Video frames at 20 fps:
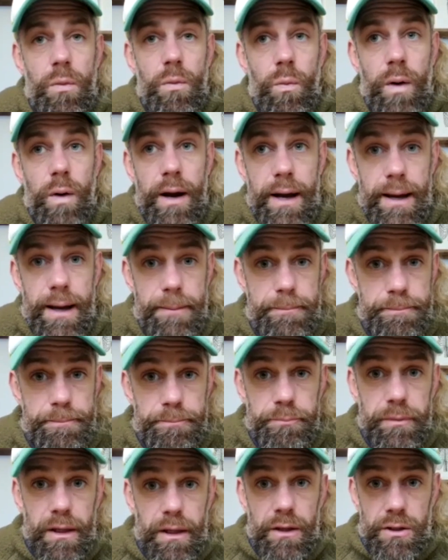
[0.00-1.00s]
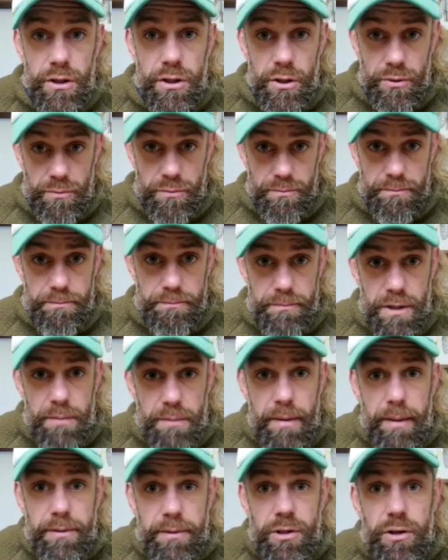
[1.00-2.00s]
where you
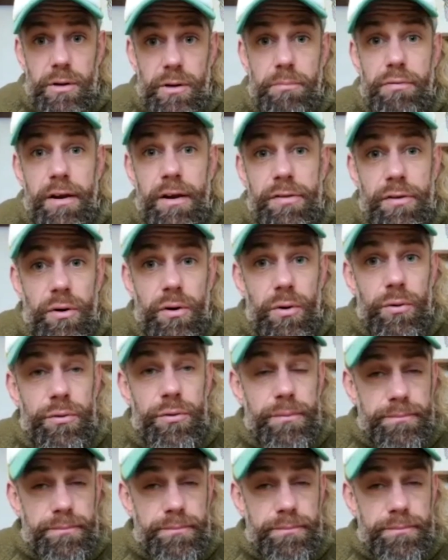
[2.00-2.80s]
may be doing a breath hold